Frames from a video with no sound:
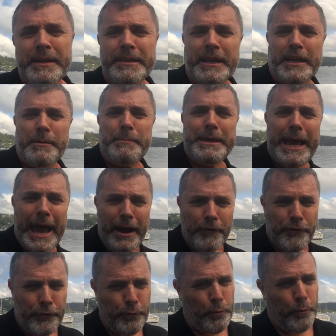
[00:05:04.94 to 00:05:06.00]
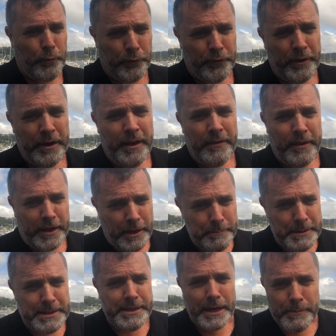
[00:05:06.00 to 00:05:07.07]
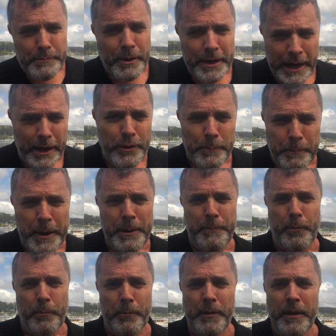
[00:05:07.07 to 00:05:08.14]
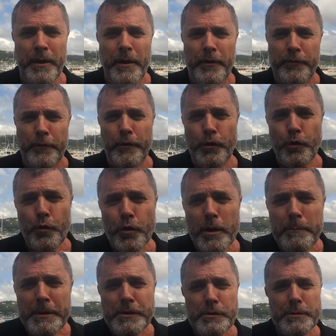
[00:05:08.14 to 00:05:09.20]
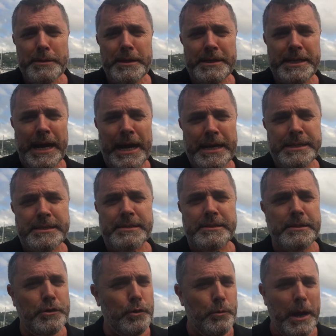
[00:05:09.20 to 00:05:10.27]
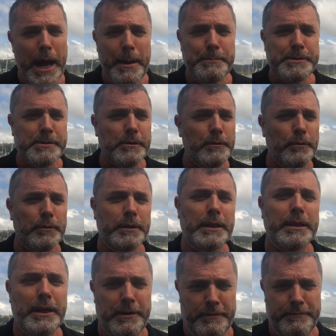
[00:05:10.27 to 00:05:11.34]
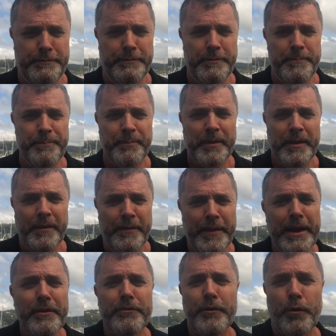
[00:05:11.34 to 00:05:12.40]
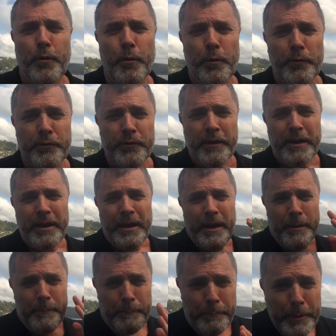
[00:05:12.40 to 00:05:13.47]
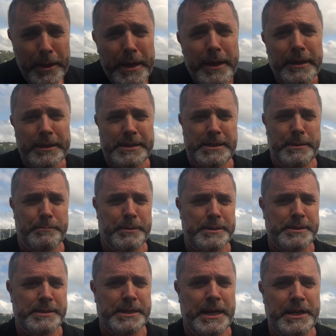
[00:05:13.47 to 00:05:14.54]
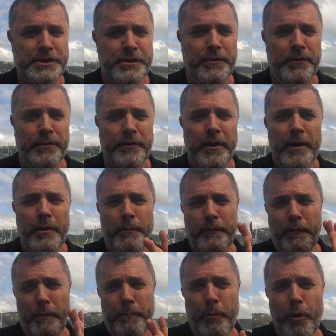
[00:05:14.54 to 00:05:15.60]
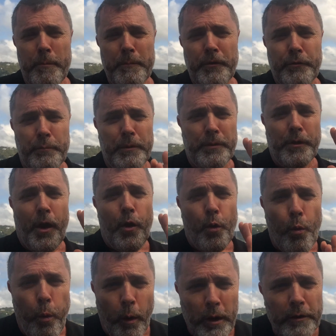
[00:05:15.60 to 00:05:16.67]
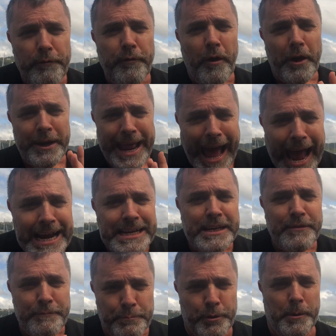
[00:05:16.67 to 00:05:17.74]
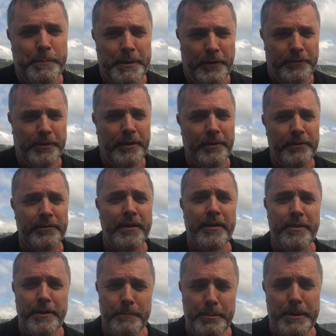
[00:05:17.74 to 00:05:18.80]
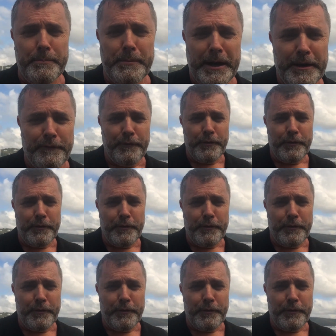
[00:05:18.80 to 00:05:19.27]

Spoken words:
that can be outsourced, that can be done by other people, so that you can be doing the tasks that you absolutely love. And that is, of course, being at listing presentations, or for appointments with qualified active property sellers that have been made